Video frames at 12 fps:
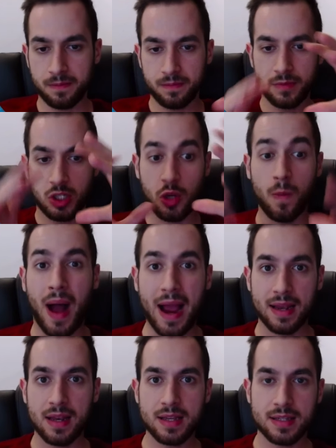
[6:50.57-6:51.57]
to buy
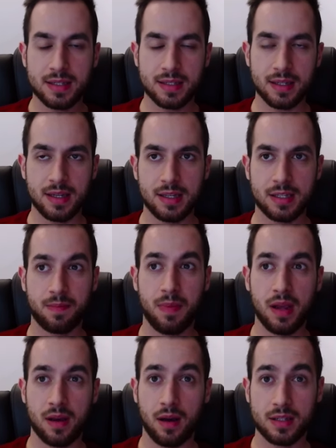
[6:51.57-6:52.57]
list is
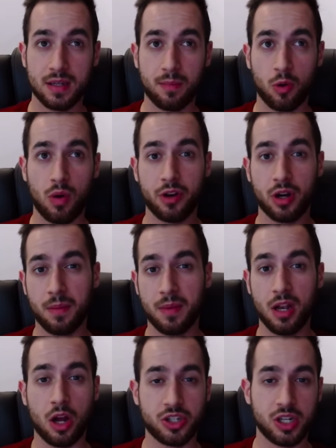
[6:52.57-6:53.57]
because number one, they're going to be
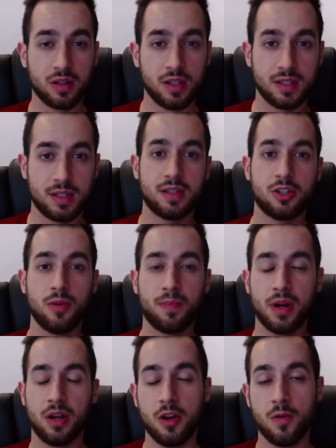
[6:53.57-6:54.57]
launching this
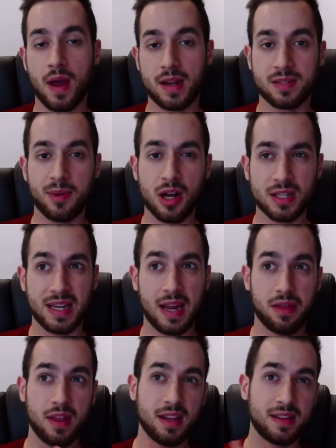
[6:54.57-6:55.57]
super new Xbox, and I
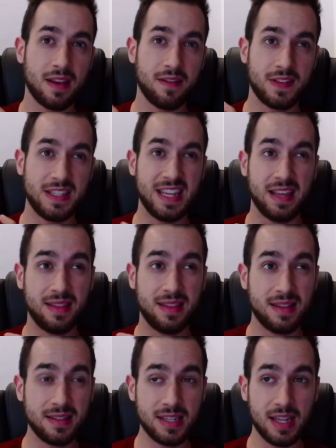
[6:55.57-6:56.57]
think they
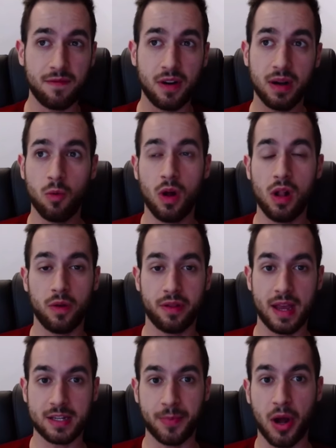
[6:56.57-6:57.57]
did very well with
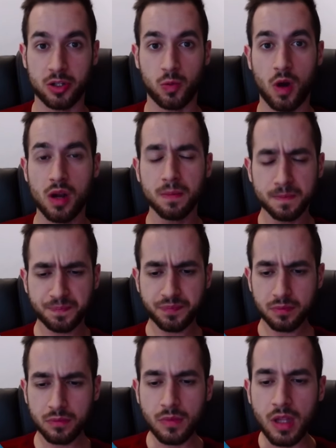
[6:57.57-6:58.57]
Xbox One,
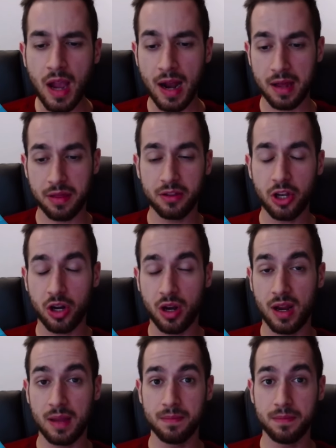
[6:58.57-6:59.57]
and I think they're
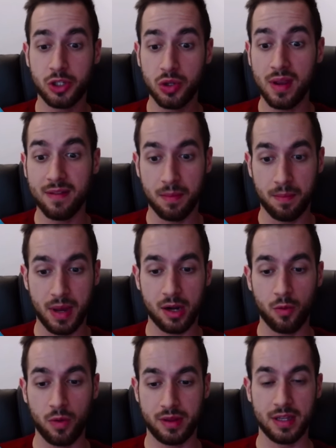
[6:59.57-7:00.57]
going to do even
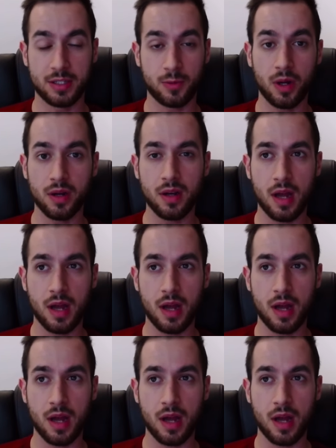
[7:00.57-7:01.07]
better with this one.